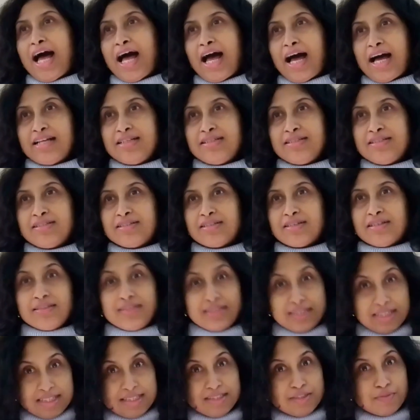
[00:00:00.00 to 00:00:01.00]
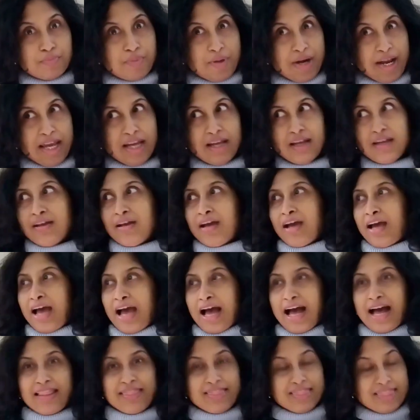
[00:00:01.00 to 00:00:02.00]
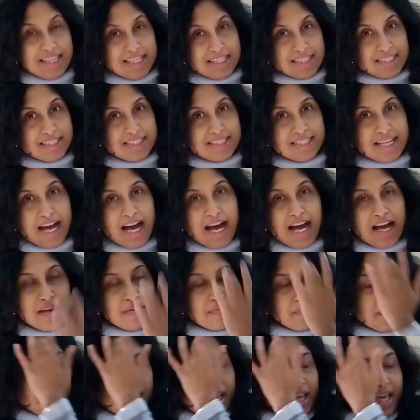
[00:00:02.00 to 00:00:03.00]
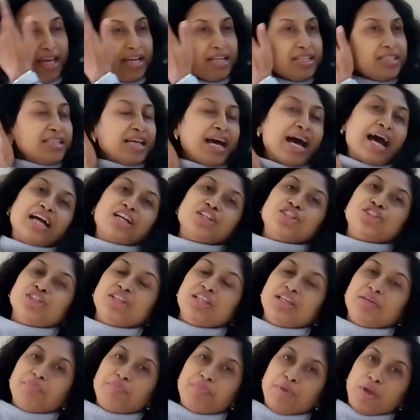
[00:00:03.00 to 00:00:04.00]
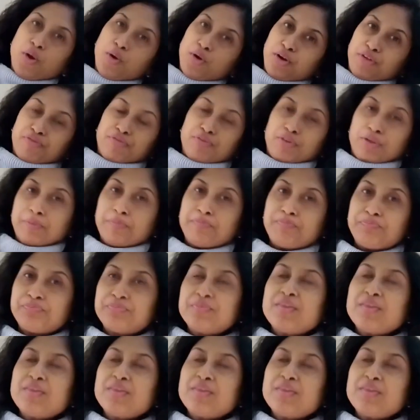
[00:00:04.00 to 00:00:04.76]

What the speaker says: and this spring and this time is actually beautiful.